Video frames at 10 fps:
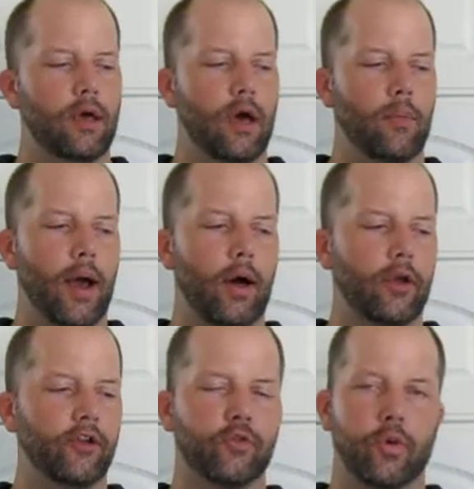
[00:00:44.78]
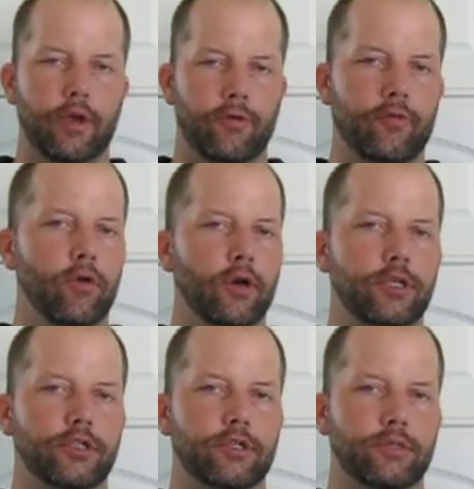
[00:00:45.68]
about a
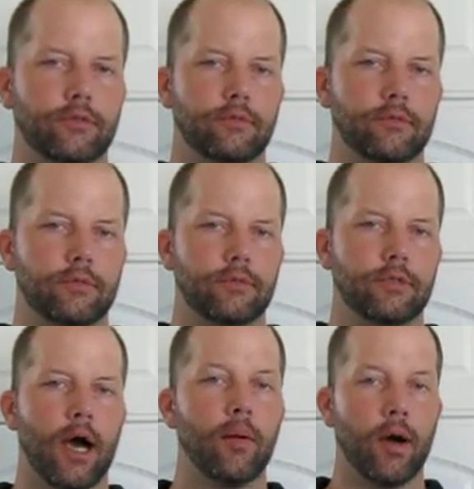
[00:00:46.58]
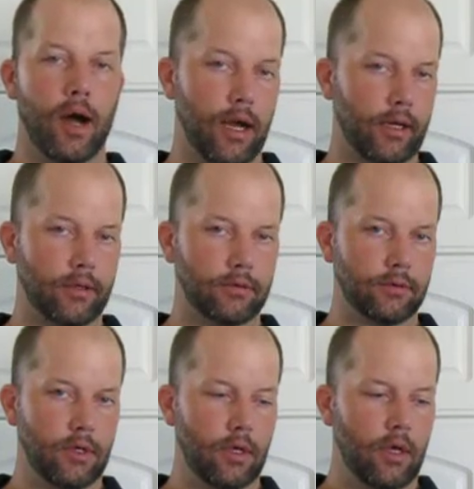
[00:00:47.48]
24-inch tomahawk,
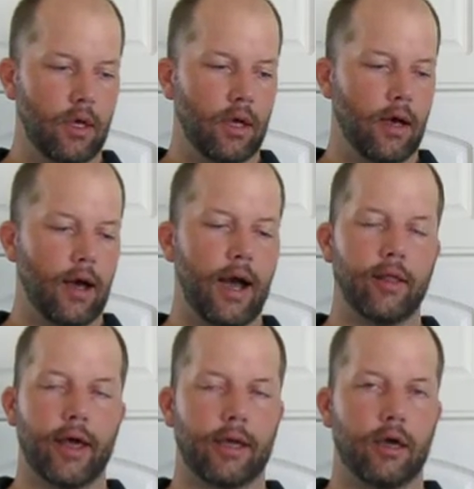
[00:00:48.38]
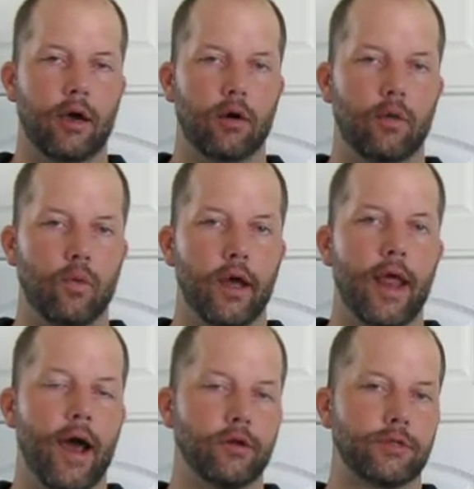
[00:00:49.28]
I like a 1
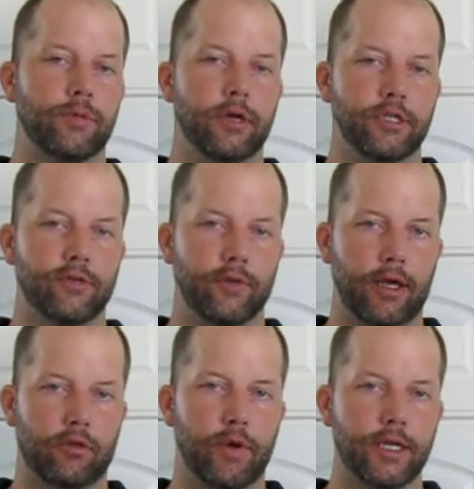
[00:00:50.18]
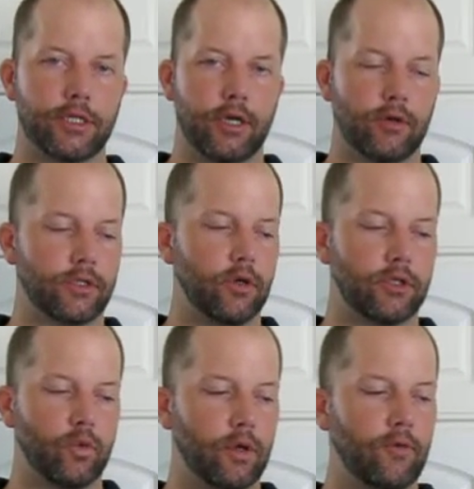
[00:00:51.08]
ounce per inch of length ratio, so a
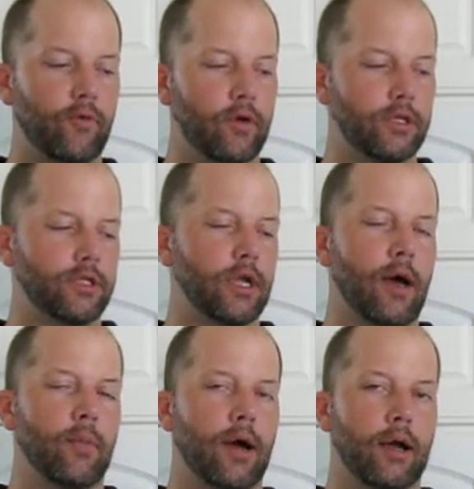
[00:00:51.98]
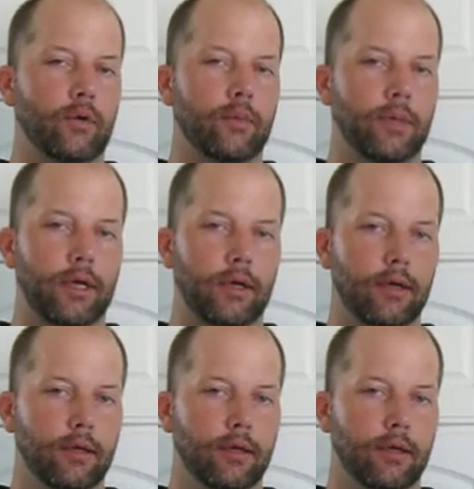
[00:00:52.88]
24-inch tomahawk would be